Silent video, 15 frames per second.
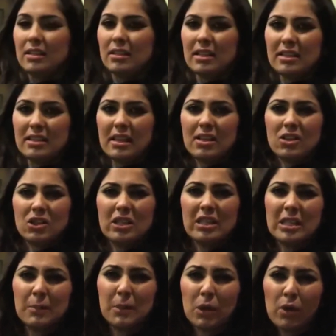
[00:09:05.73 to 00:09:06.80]
you need, these things you
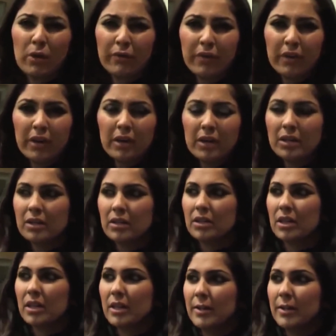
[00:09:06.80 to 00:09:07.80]
need to be covered and